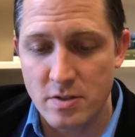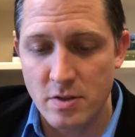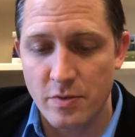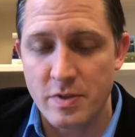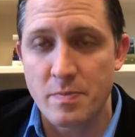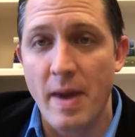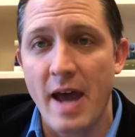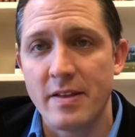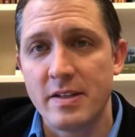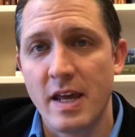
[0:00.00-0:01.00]
So if he's
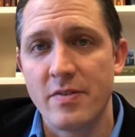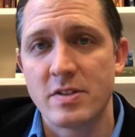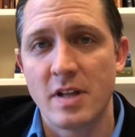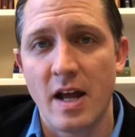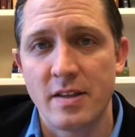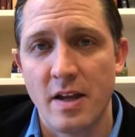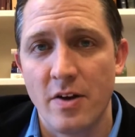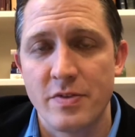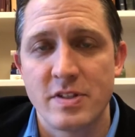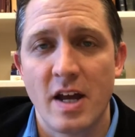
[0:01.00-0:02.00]
mad that David's not there,
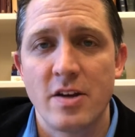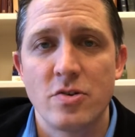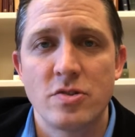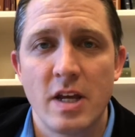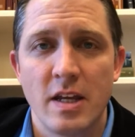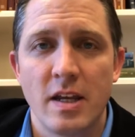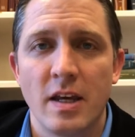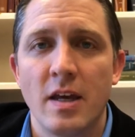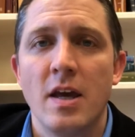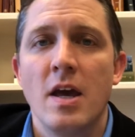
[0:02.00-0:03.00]
if he's not understanding